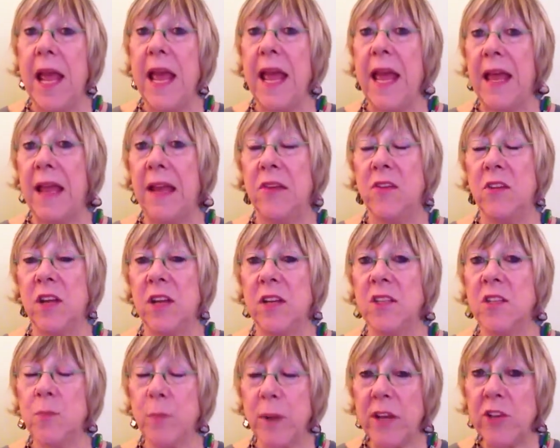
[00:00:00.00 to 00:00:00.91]
And
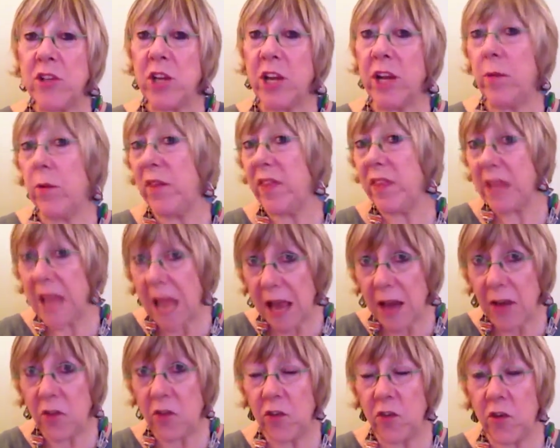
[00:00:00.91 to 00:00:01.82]
especially with
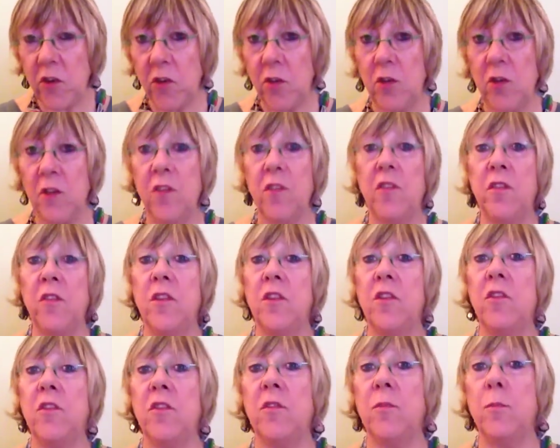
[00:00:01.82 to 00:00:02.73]
young students,
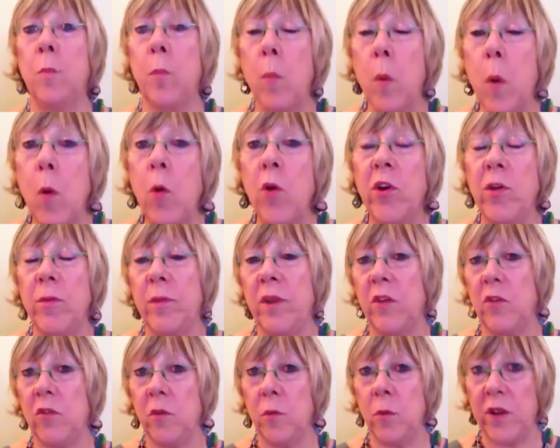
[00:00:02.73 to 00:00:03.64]
this boredom
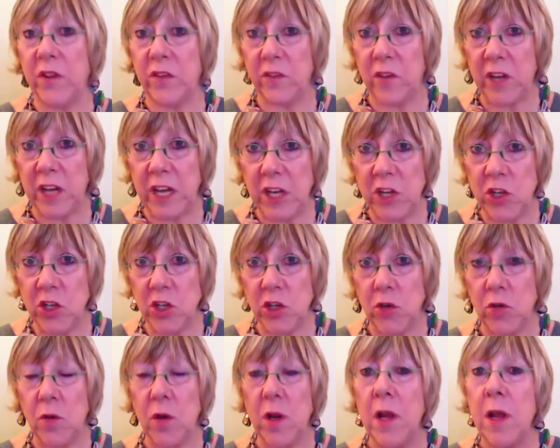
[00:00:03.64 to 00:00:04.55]
is always an
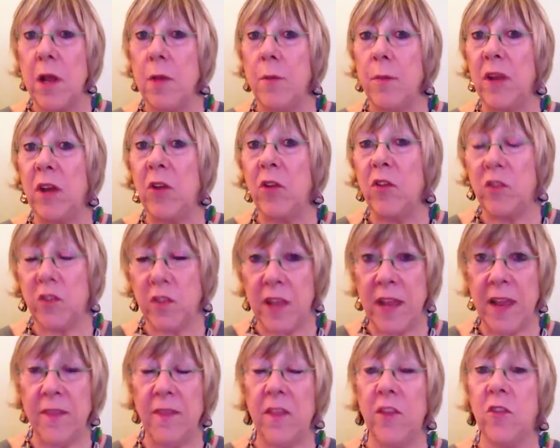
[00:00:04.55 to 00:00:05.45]
issue, because
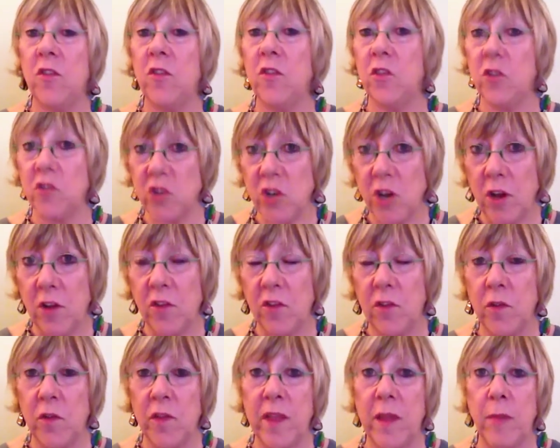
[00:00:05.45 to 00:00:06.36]
then this is a chance
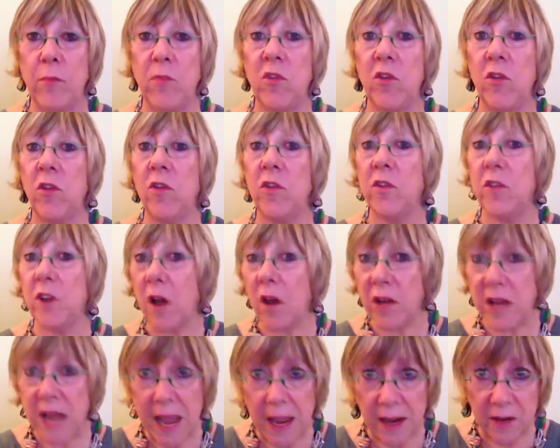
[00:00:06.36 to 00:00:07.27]
for them to
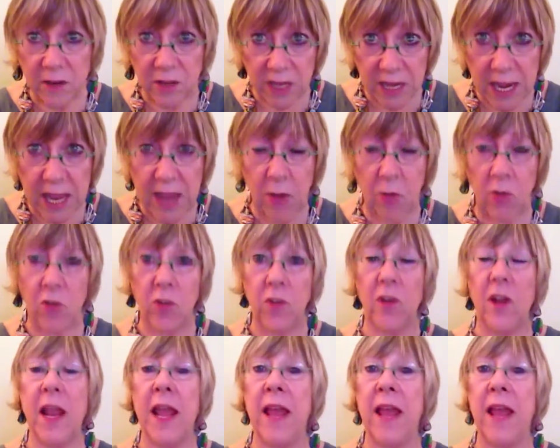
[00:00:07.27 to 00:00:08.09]
start acting out.